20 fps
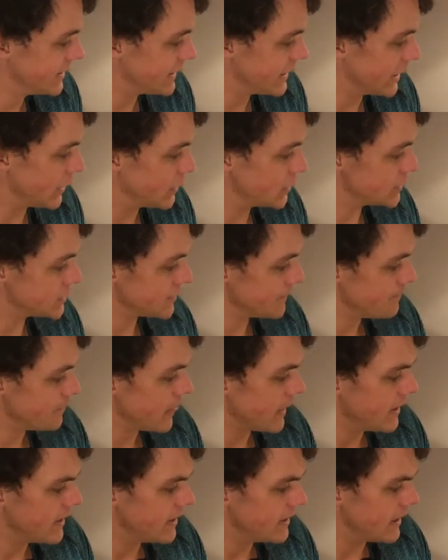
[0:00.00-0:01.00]
There was
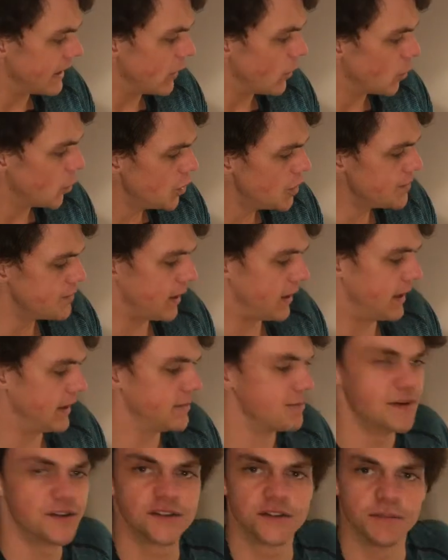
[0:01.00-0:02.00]
a wood
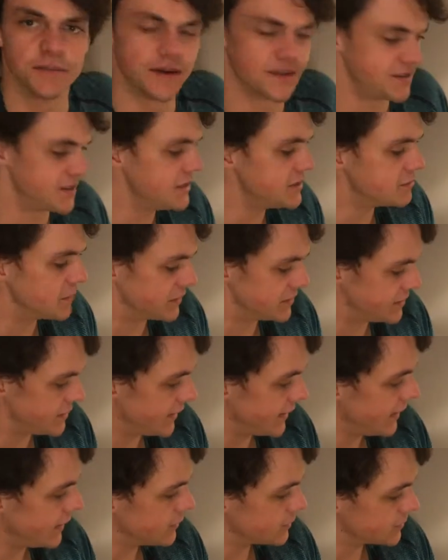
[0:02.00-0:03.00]
behind Mr. Messy's messy
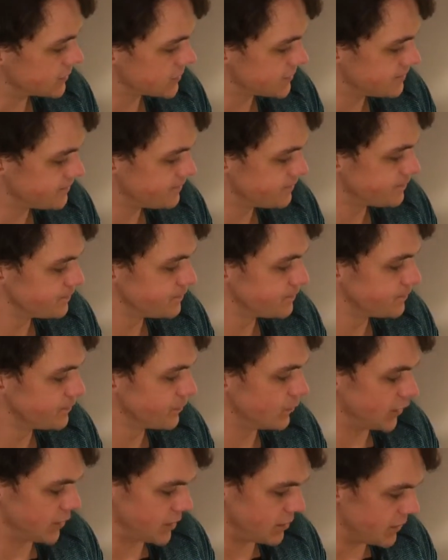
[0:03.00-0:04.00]
house,
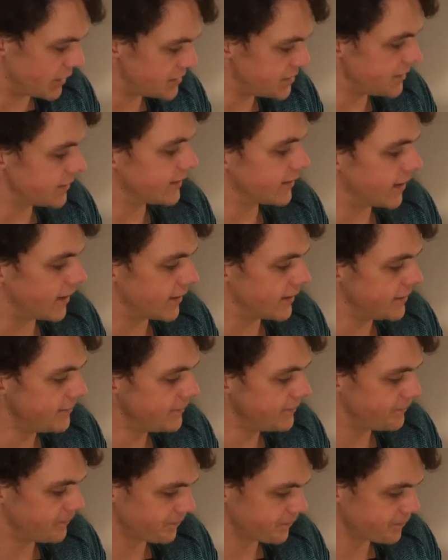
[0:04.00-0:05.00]
with the messy
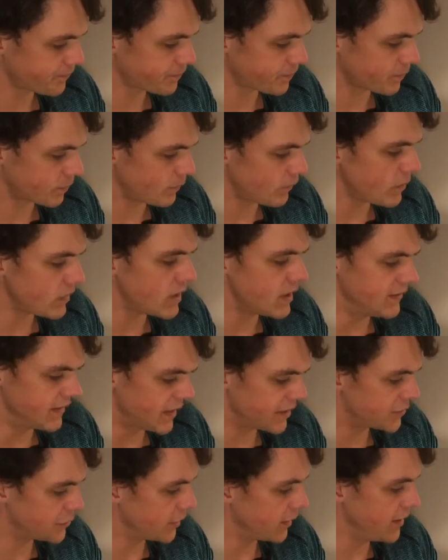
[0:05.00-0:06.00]
garden, and
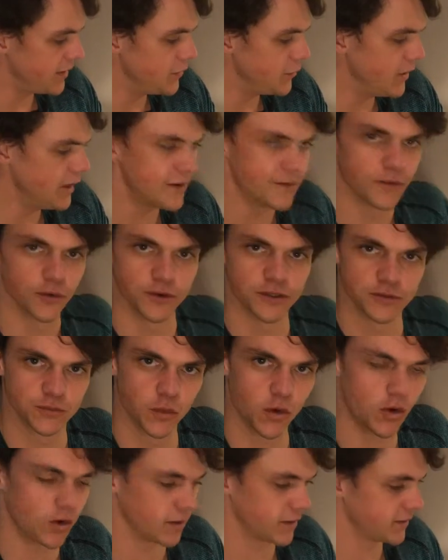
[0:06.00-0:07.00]
that's where he went for his
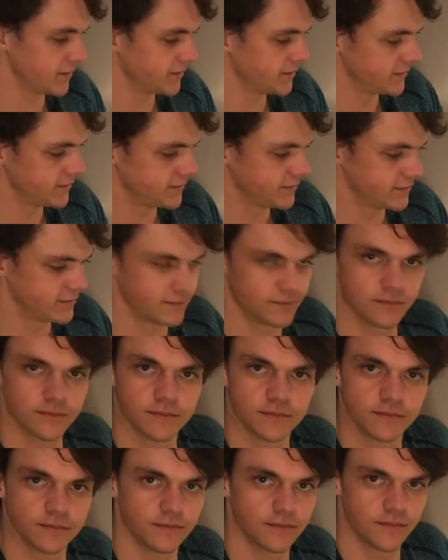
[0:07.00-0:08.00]
walk.
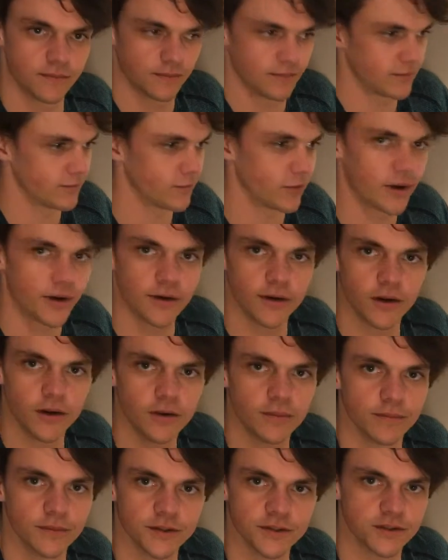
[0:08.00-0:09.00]
Right at
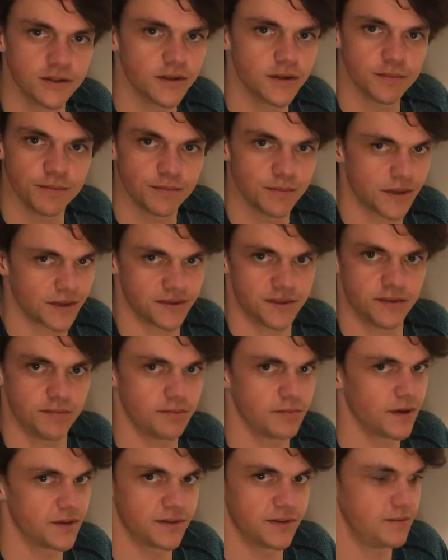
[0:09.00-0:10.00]
home, just in a messy,
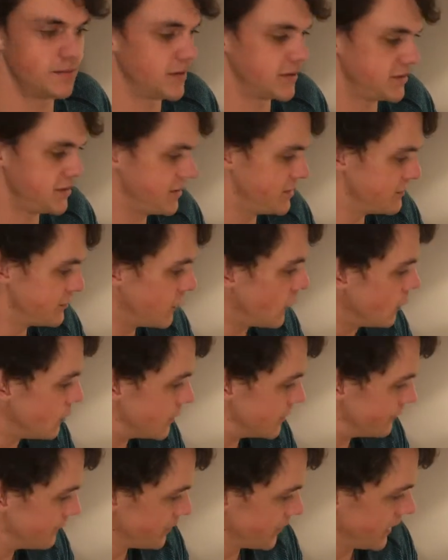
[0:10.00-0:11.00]
messy, messy environment.